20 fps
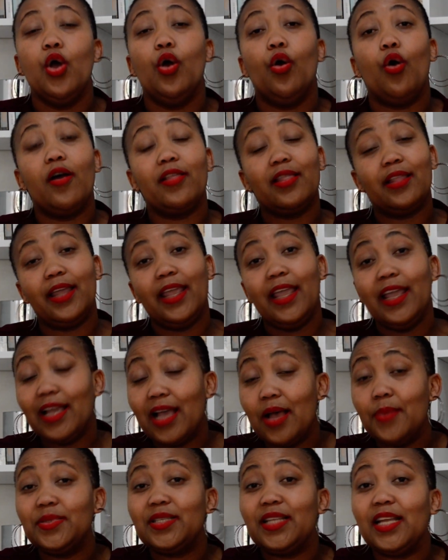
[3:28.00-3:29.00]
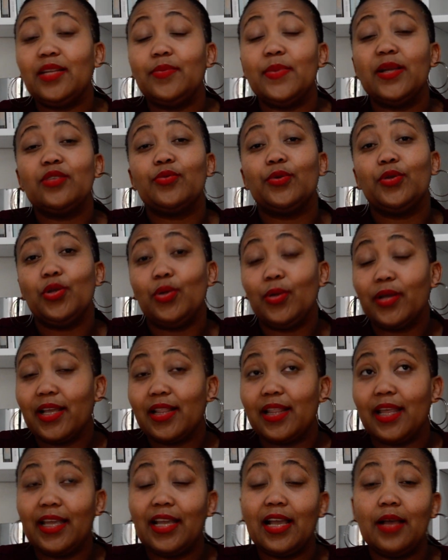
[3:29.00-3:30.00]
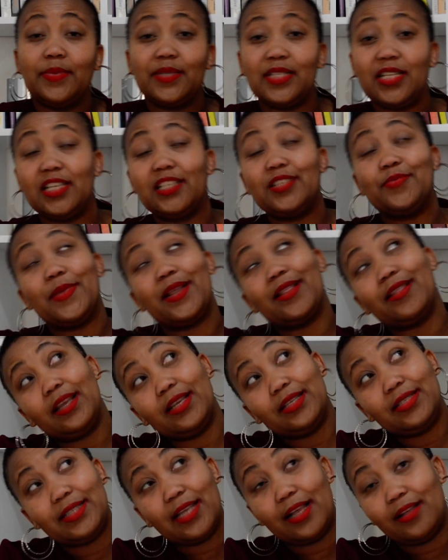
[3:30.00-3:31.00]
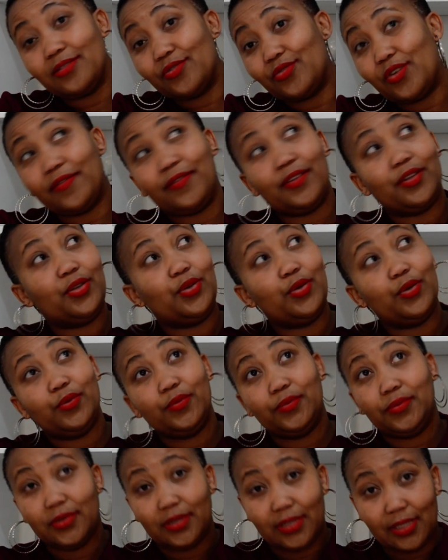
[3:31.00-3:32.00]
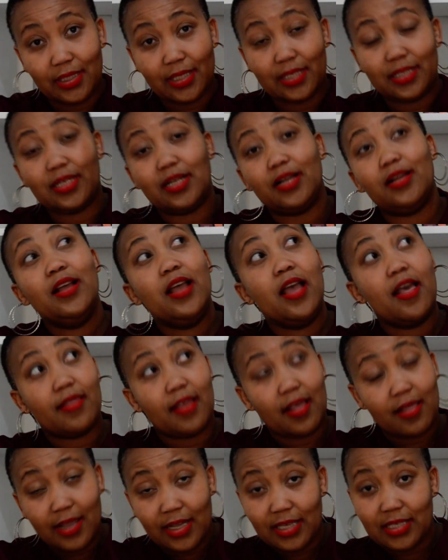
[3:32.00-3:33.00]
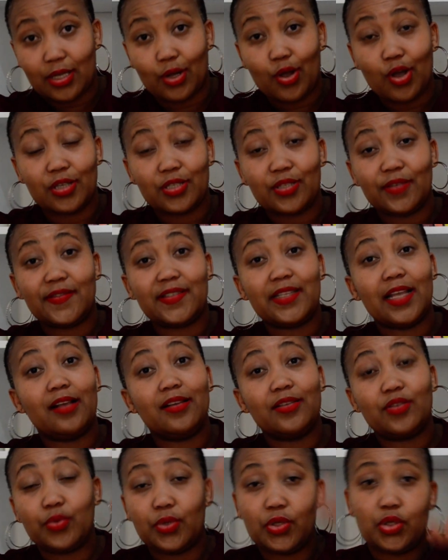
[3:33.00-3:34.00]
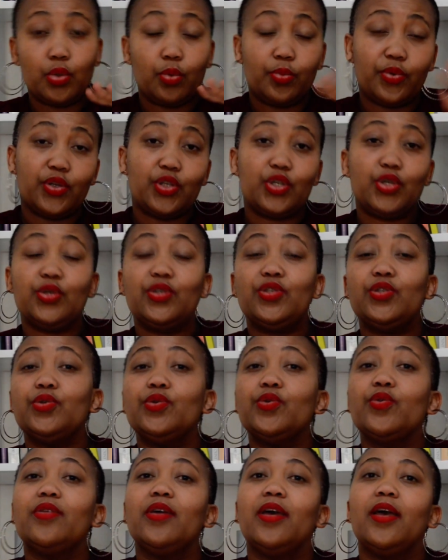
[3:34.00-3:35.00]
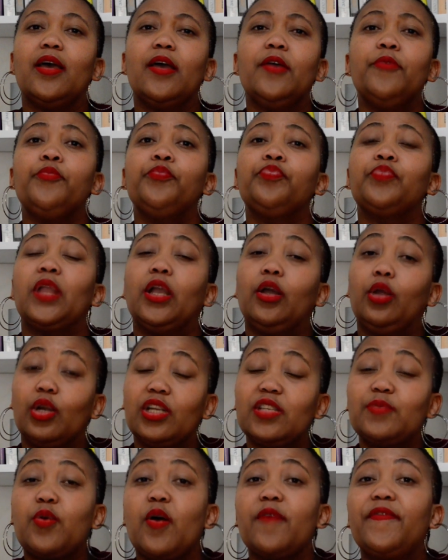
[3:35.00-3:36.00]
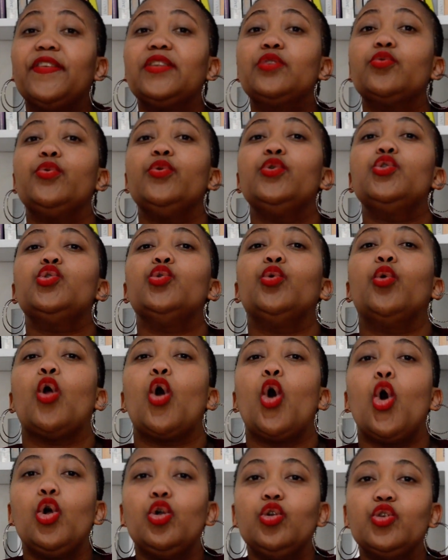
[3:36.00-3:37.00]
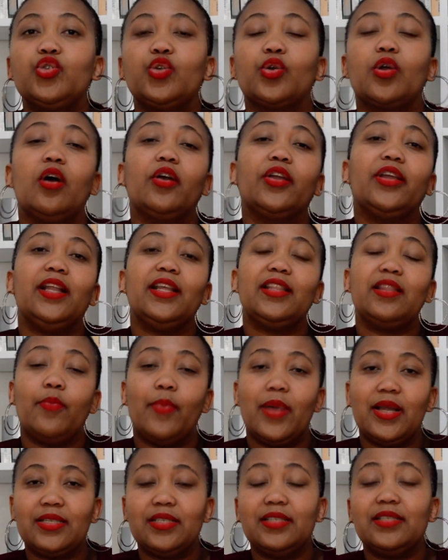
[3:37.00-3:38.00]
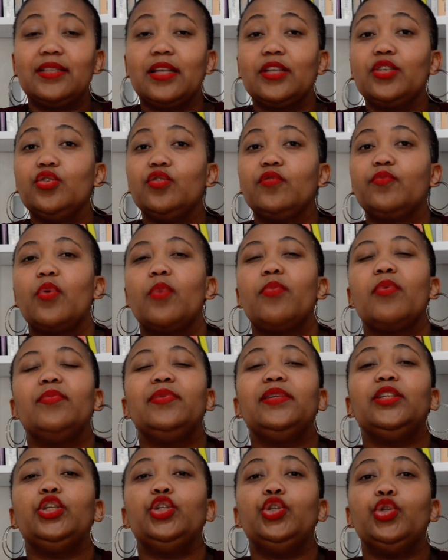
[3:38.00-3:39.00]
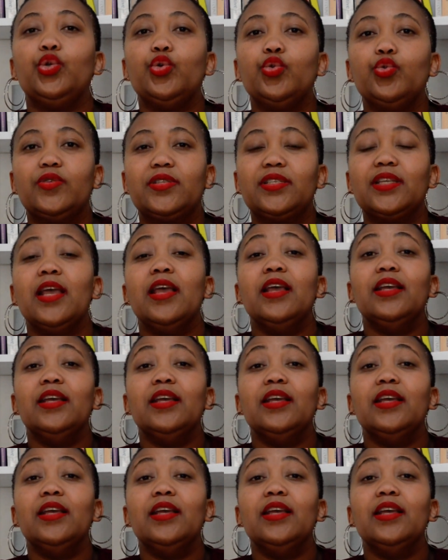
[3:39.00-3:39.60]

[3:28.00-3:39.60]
on the income statement, when you look at the income statement, there is sales revenue, then there's the cost of sales, which will produce you the gross profit, which will also calculate the margins that you probably used